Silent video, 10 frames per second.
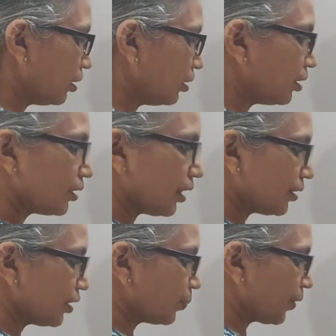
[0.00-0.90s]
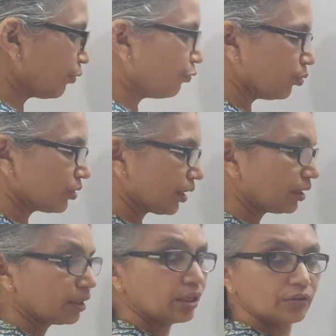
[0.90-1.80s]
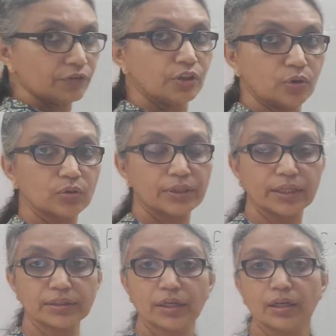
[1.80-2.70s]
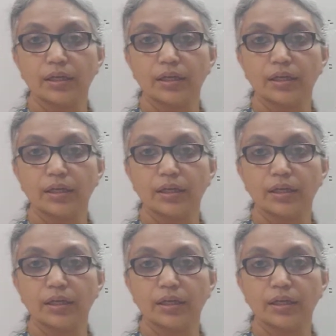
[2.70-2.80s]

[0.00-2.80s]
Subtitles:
this as a spring force, right? We know that